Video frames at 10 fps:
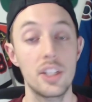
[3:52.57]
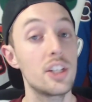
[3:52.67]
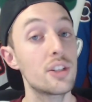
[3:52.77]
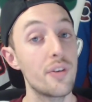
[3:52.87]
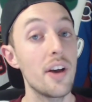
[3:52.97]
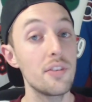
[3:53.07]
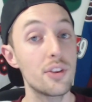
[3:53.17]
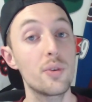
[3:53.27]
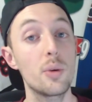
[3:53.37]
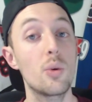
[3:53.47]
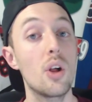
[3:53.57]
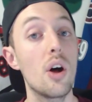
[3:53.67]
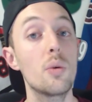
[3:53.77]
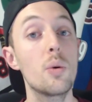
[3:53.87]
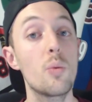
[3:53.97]
Tiers five to three will all
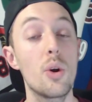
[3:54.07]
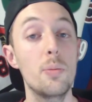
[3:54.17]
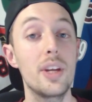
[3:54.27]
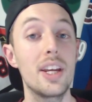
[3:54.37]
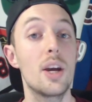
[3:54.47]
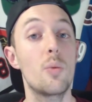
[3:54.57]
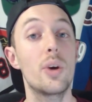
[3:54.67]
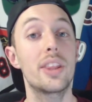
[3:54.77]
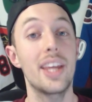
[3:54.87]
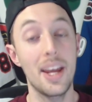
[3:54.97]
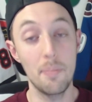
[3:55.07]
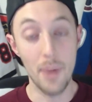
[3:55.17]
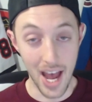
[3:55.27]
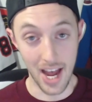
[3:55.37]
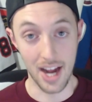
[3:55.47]
reward me with a
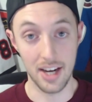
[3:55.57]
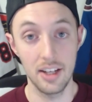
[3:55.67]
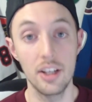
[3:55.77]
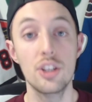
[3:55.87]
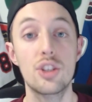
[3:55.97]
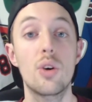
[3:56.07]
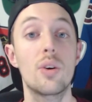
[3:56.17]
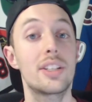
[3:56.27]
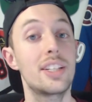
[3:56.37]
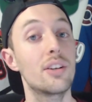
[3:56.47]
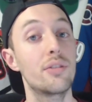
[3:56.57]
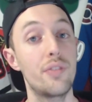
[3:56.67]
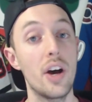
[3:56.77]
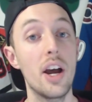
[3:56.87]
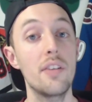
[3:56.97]
pack. So tier
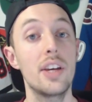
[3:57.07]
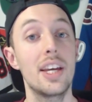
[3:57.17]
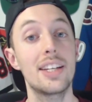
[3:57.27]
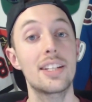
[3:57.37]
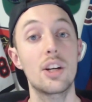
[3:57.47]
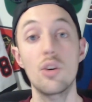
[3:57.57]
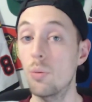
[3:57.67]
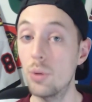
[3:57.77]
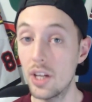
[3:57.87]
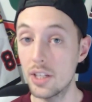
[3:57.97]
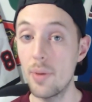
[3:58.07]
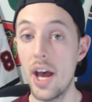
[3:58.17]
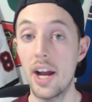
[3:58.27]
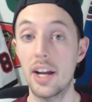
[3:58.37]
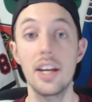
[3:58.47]
five is a gold plus pack.